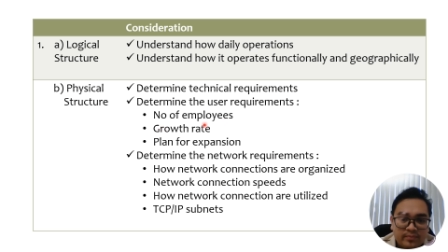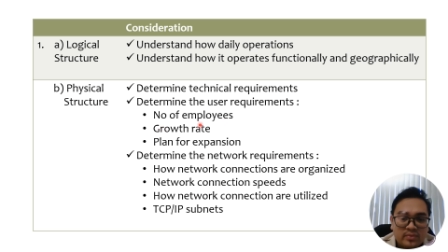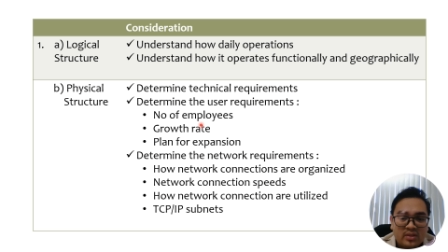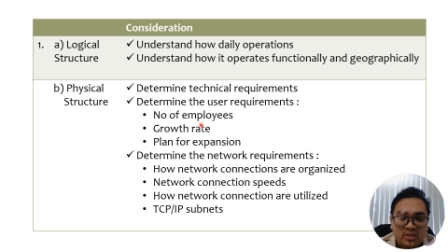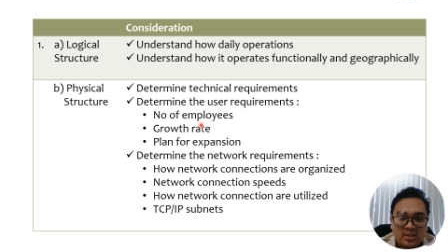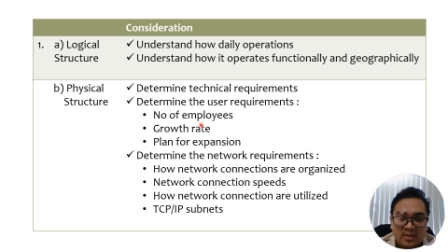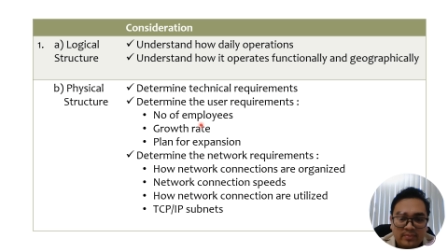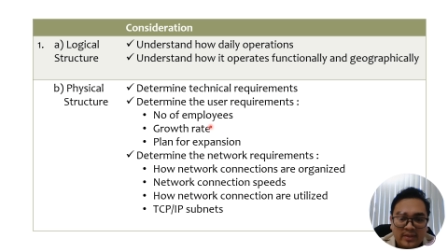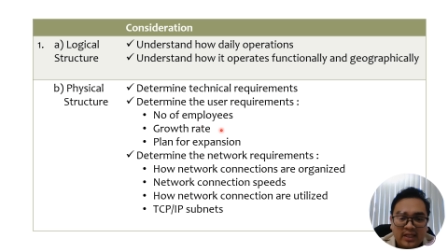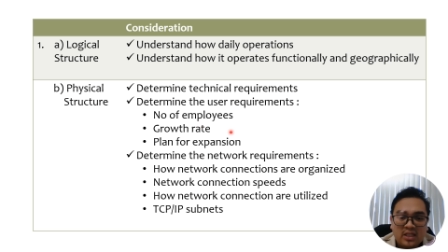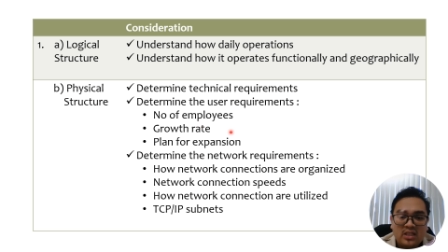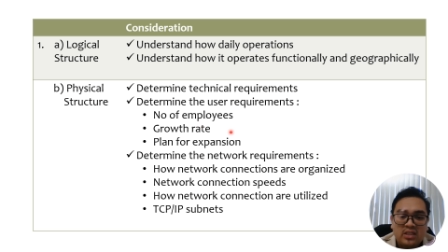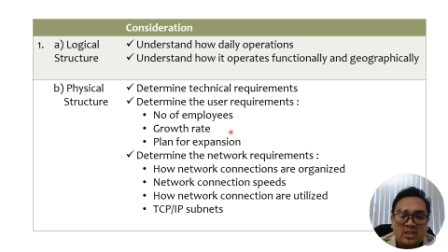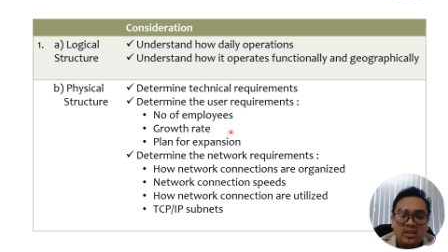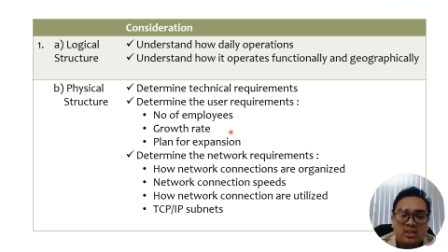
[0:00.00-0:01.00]
determining
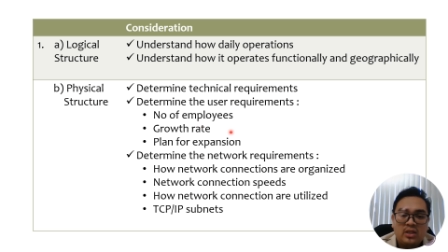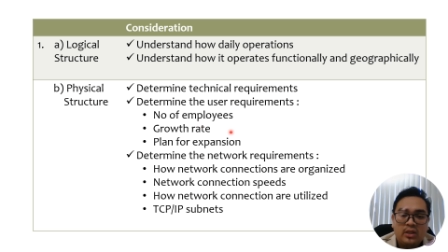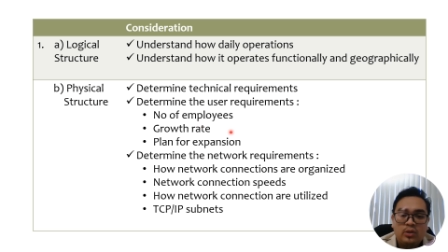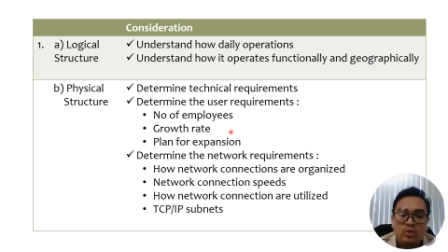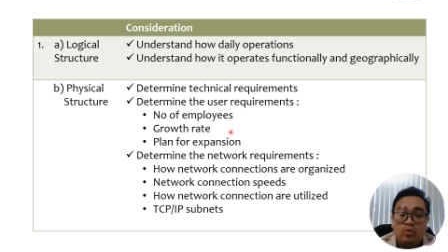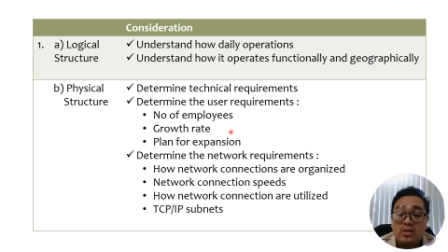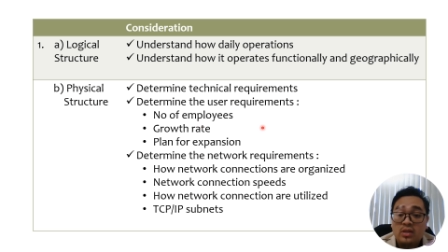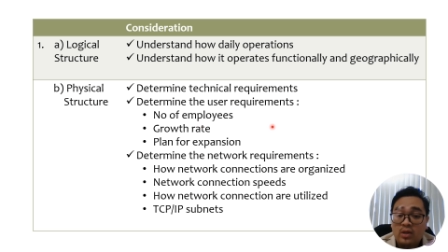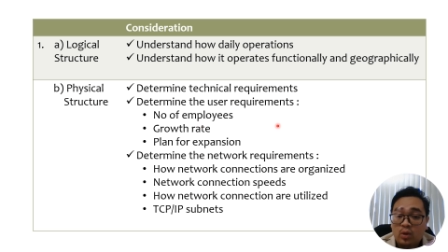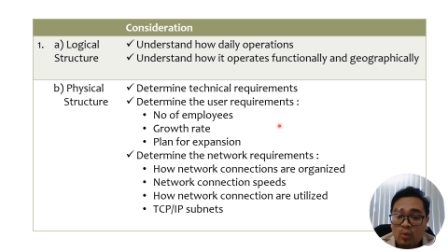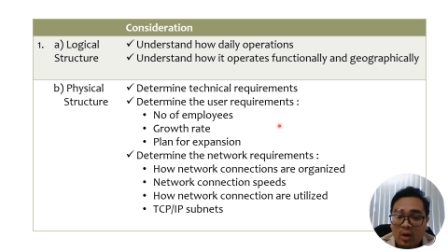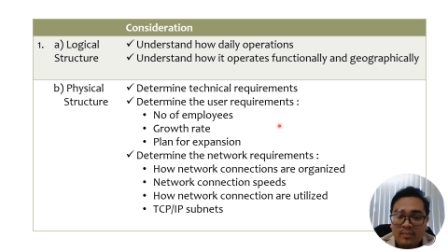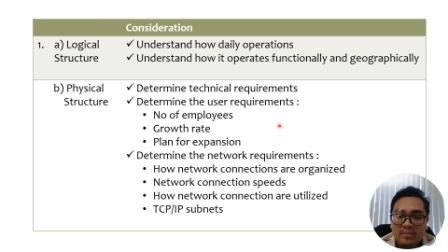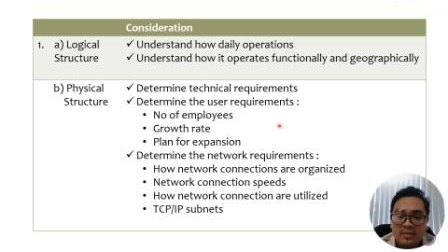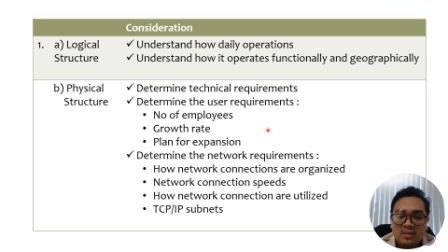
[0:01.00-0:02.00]
the user
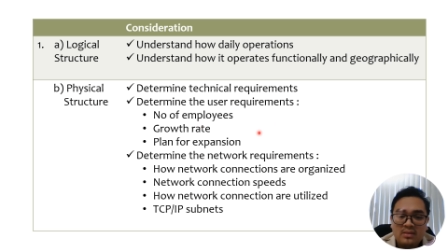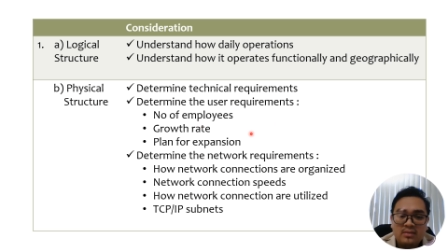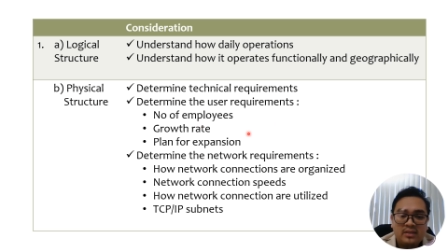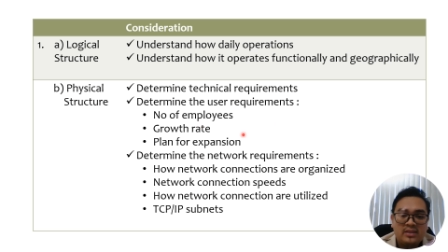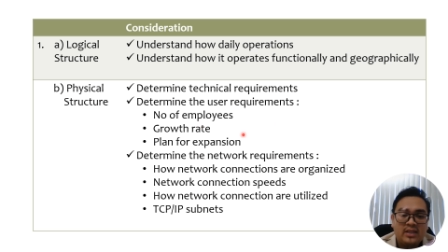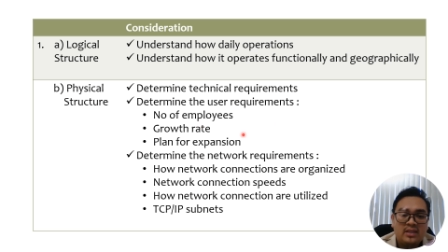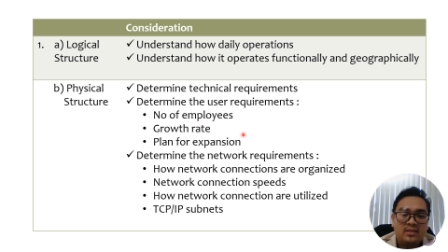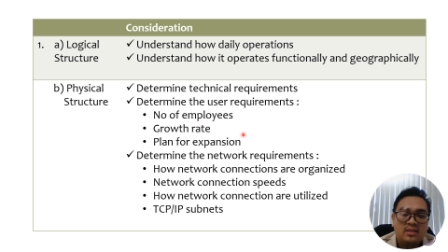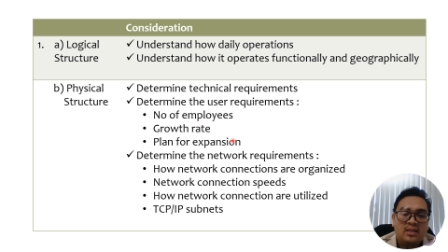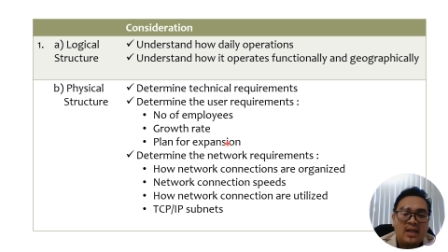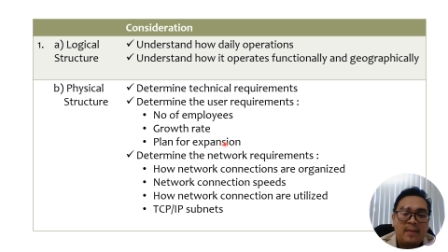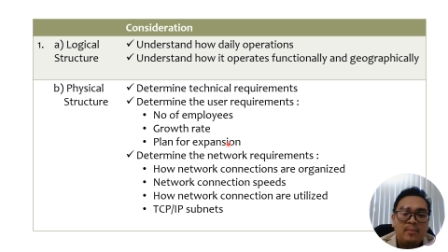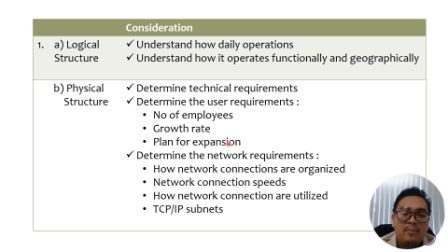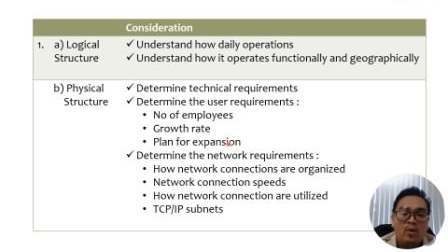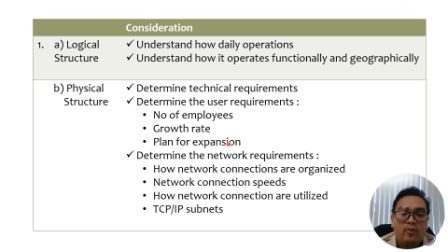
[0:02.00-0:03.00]
requirements such as a
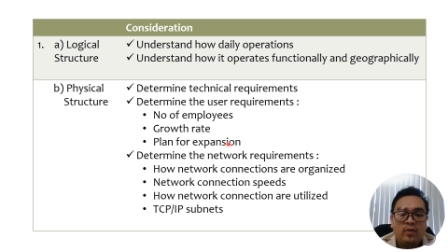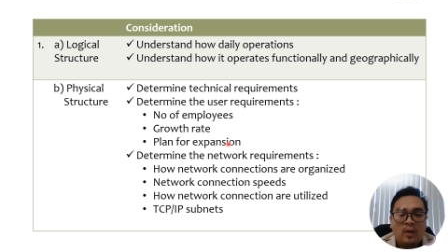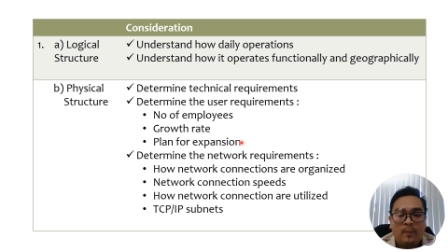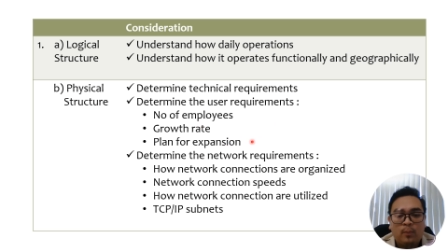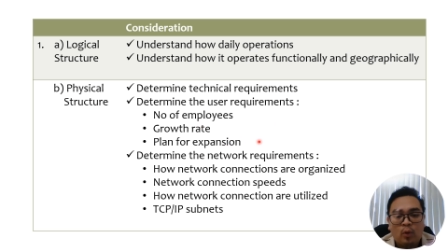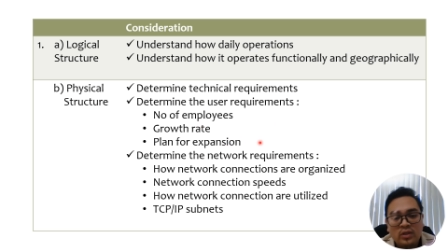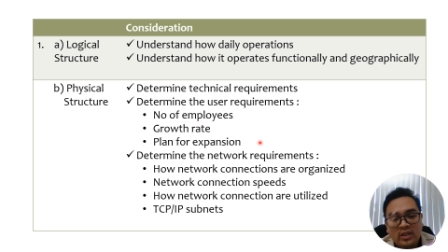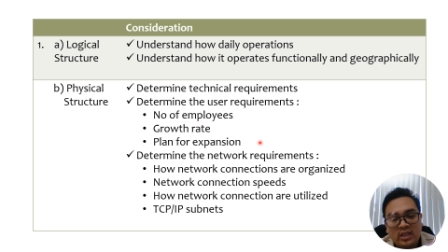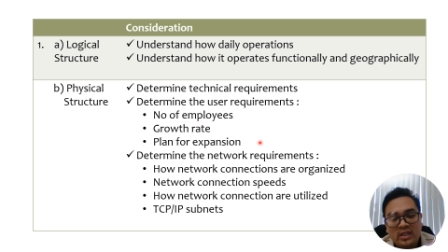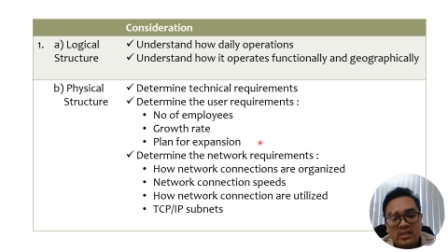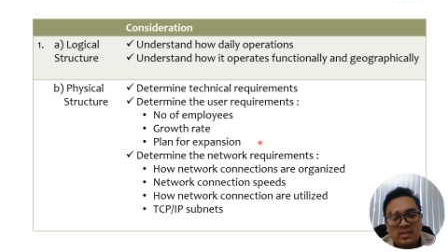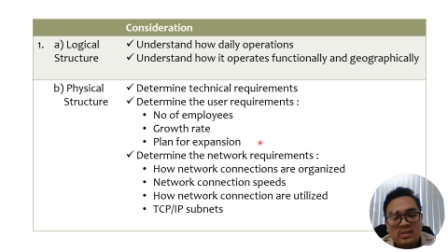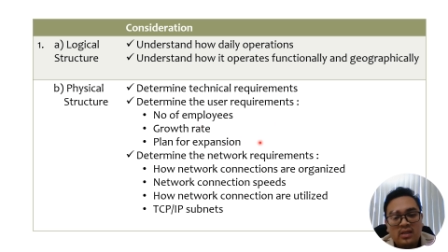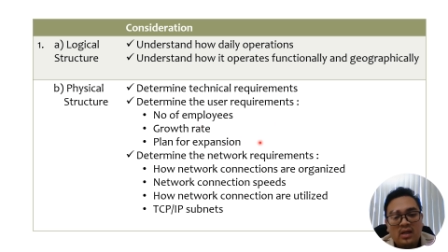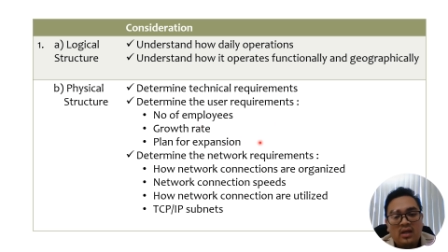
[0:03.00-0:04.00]
number of
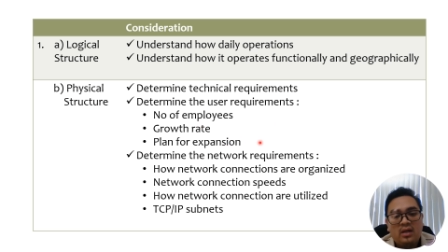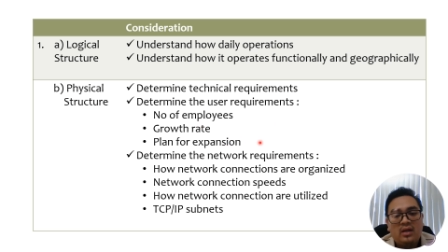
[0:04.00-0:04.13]
employees,